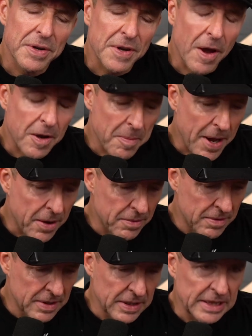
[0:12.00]
to talk about
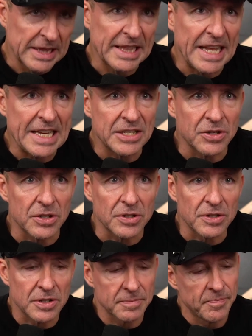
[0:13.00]

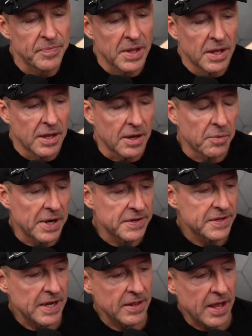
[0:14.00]
lasers. And when I
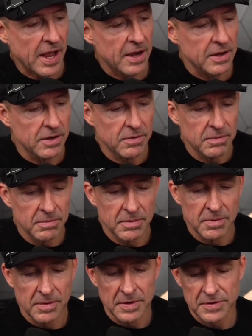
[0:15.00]
say that, you
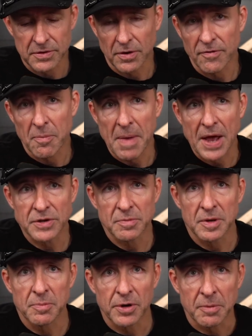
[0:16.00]
can sort of
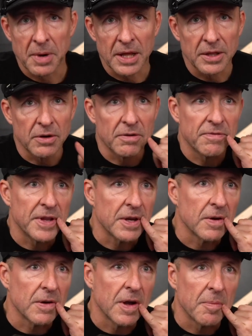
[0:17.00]
imagine me putting my little
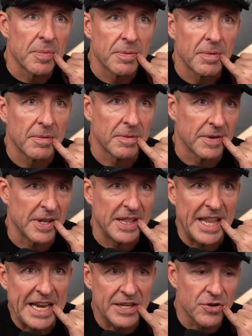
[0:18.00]
finger up
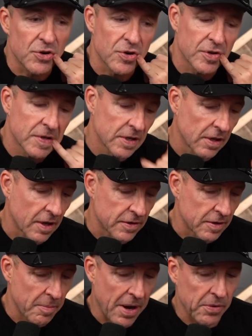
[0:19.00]
lasers,
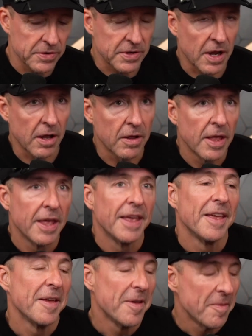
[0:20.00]
Austin Power style.
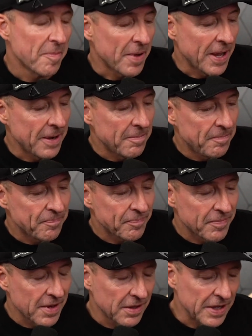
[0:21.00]
But
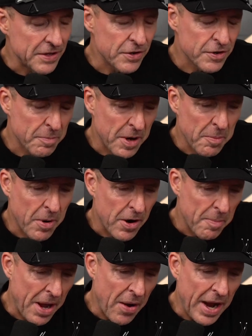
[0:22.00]
lasers have been a
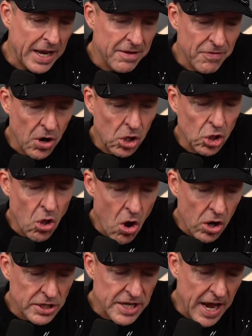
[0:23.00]
part of biohacking for a
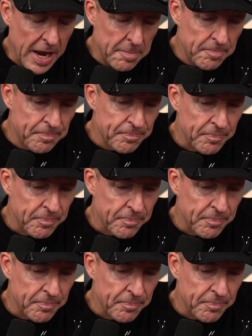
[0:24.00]
long time.